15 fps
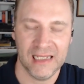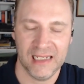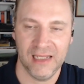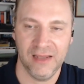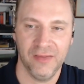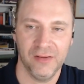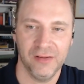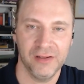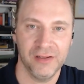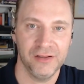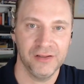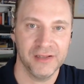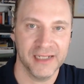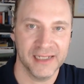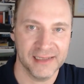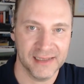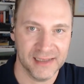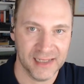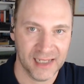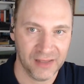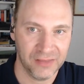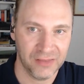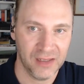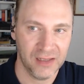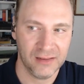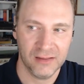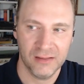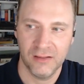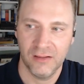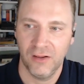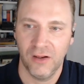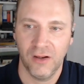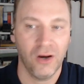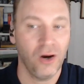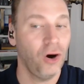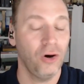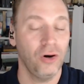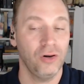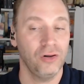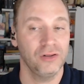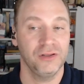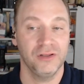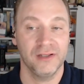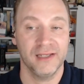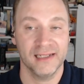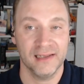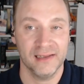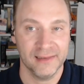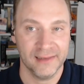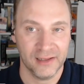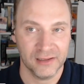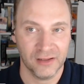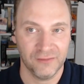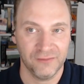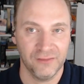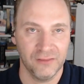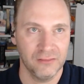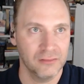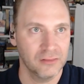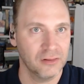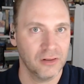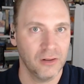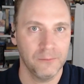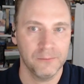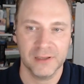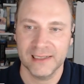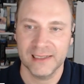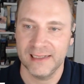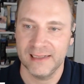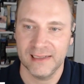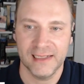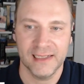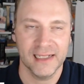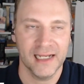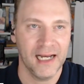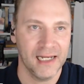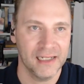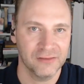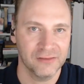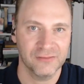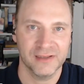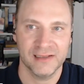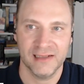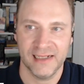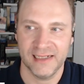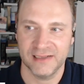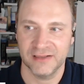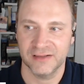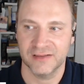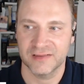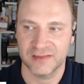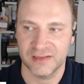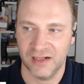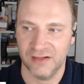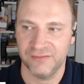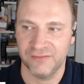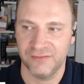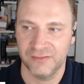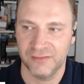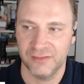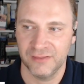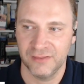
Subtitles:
either you get nothing or you get a lot of completely unrelated stuff.